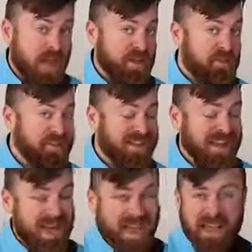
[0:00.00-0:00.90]
I could say,
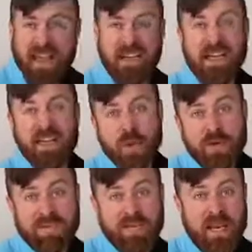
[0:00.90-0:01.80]
hey, I'd like you
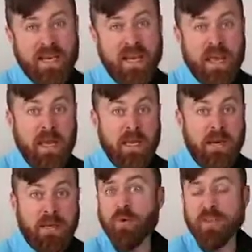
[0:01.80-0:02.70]
to send a
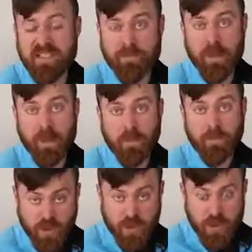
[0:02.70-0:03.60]
voicemail
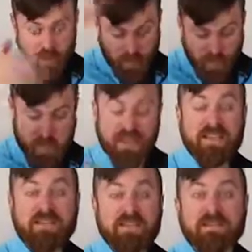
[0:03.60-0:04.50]
to
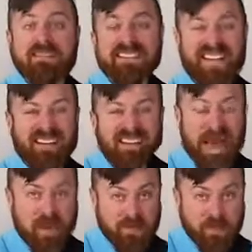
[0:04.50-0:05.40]
these
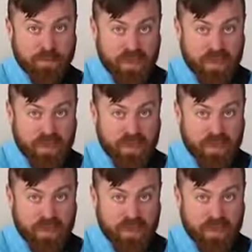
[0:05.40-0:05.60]
10,000